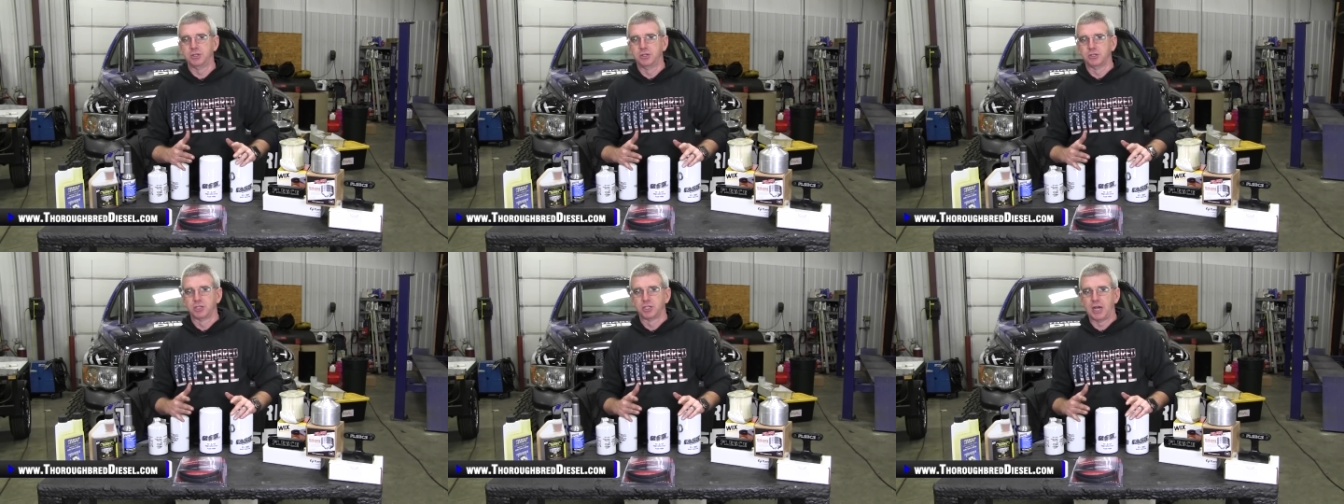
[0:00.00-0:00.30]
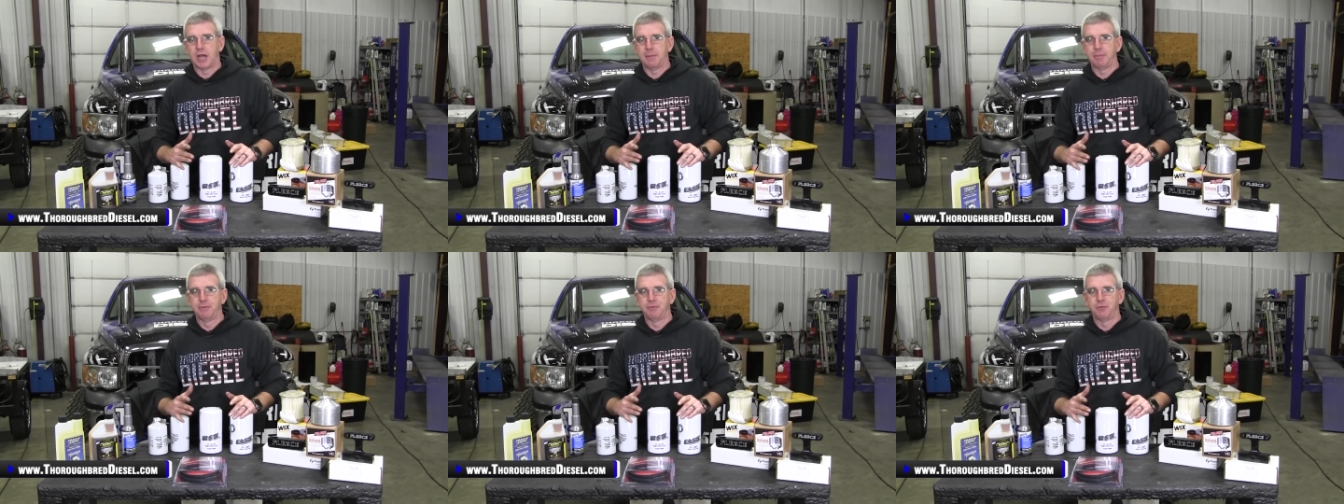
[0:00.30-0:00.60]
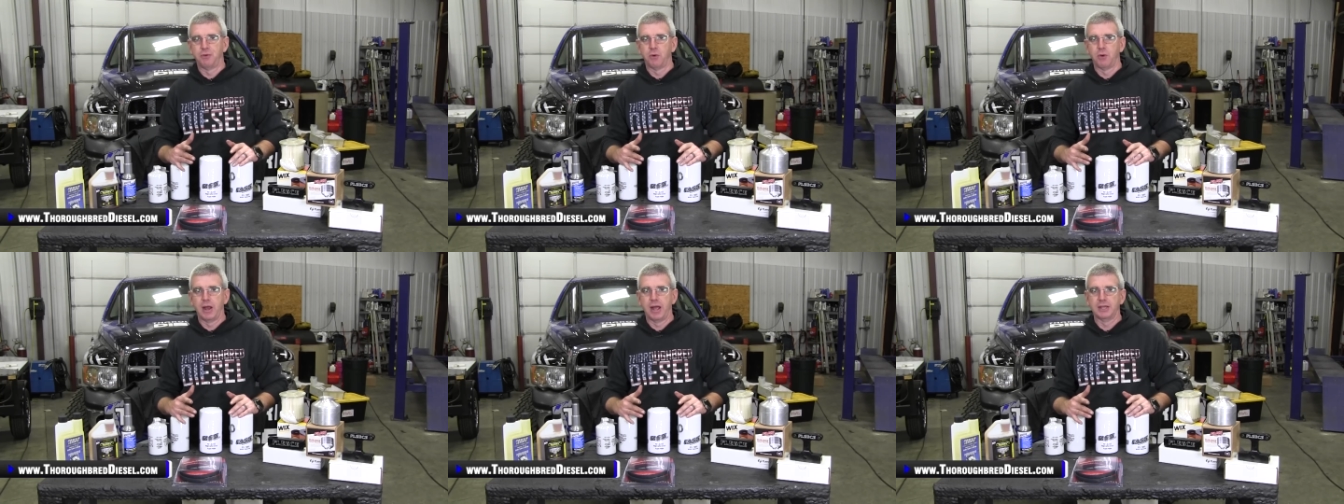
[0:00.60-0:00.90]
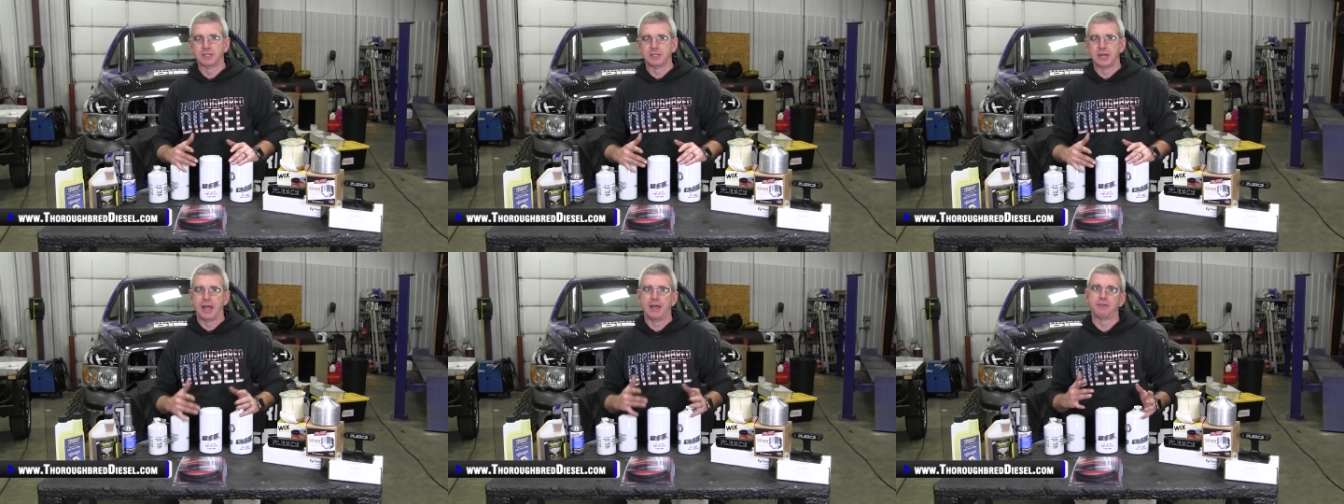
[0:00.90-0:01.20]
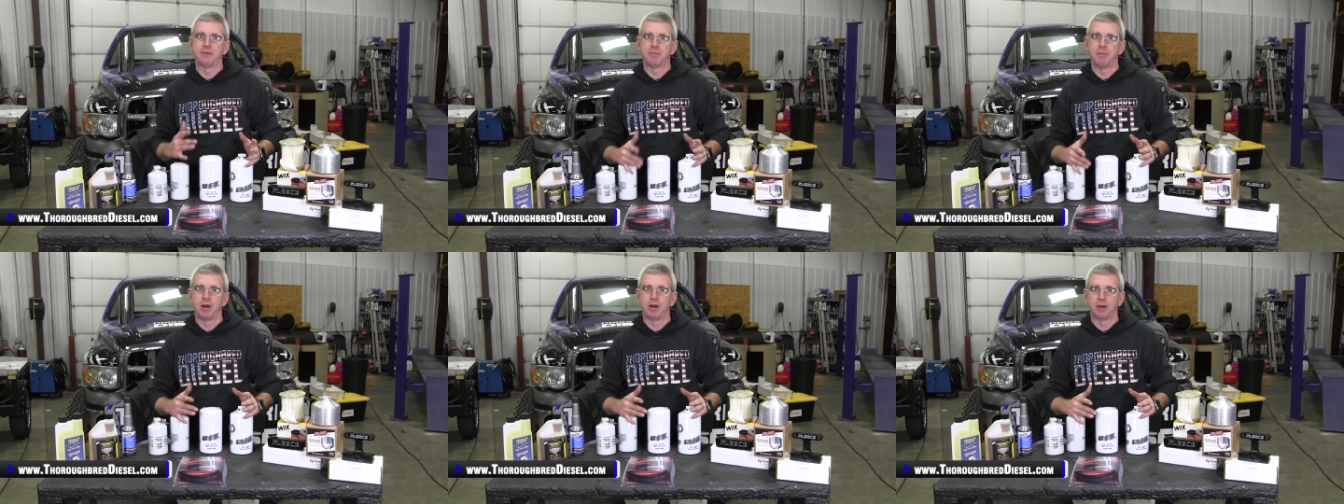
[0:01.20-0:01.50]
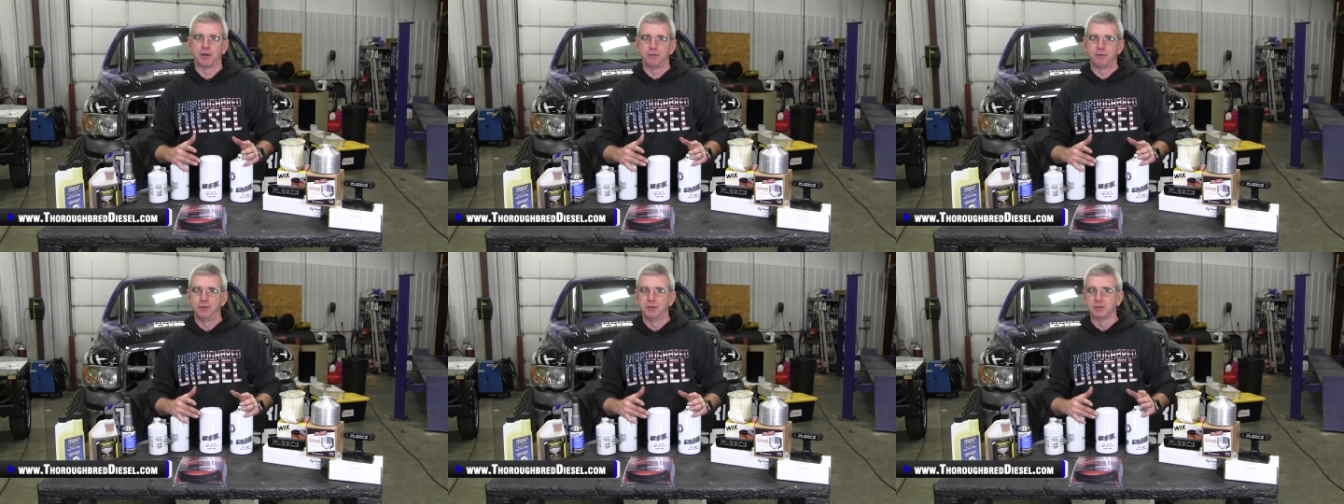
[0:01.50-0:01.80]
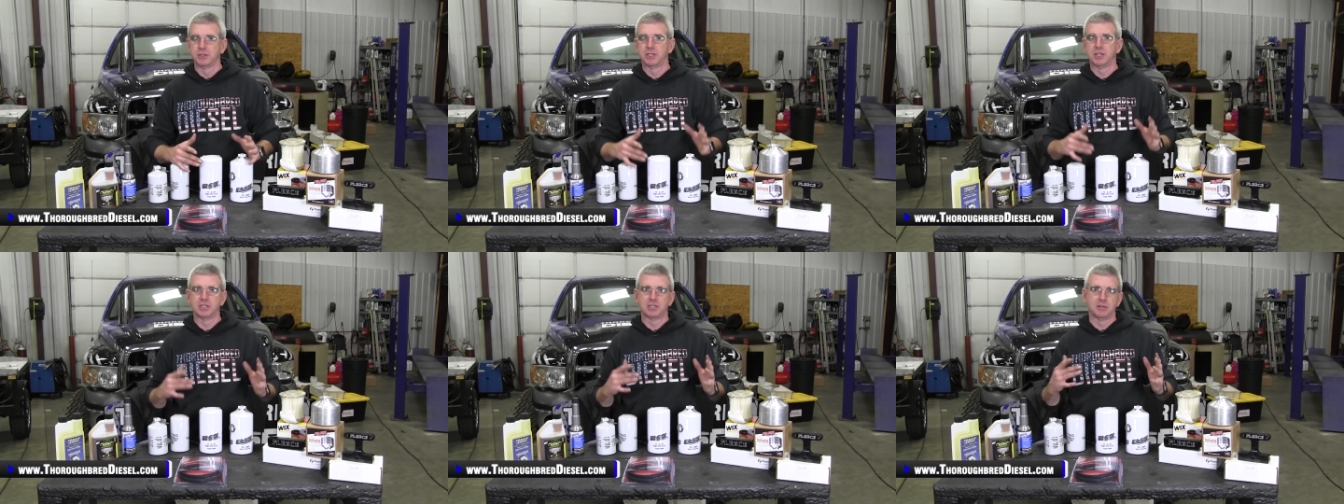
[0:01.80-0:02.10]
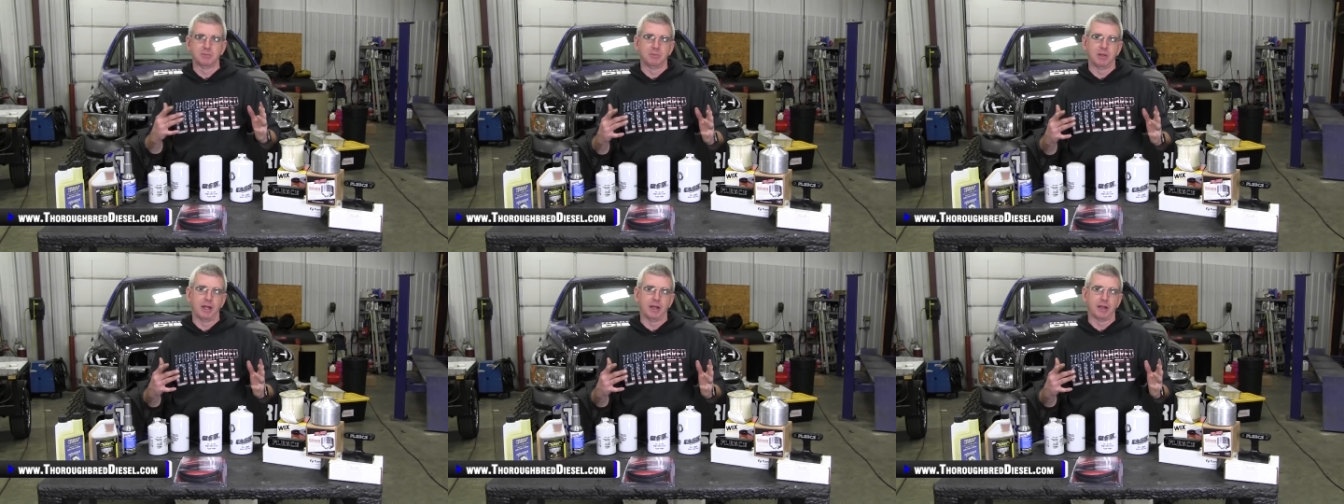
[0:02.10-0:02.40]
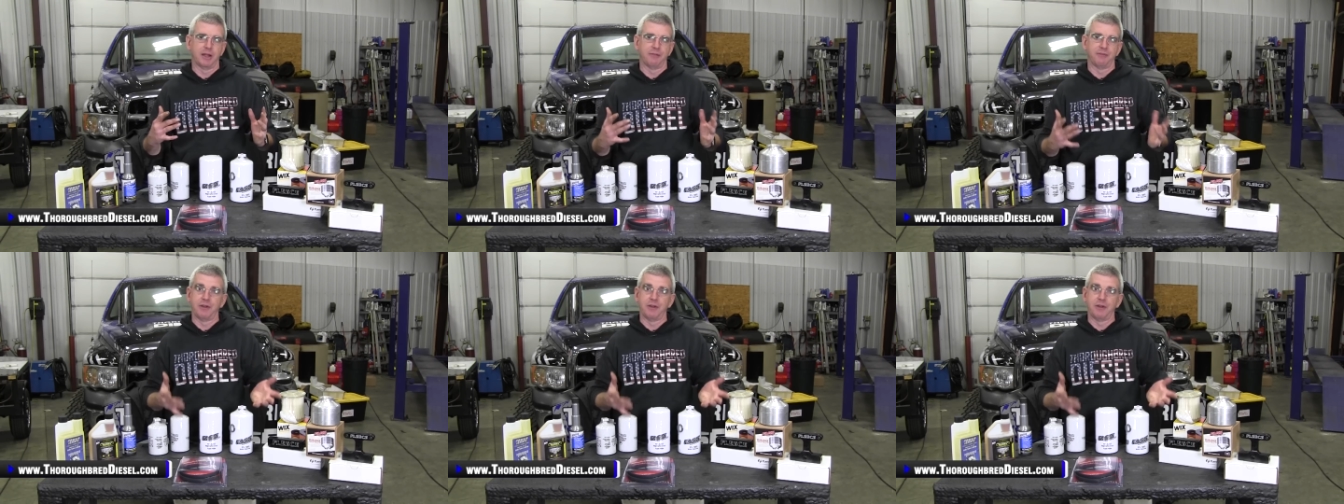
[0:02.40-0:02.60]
you're shopping for has an aftermarket fuel system like a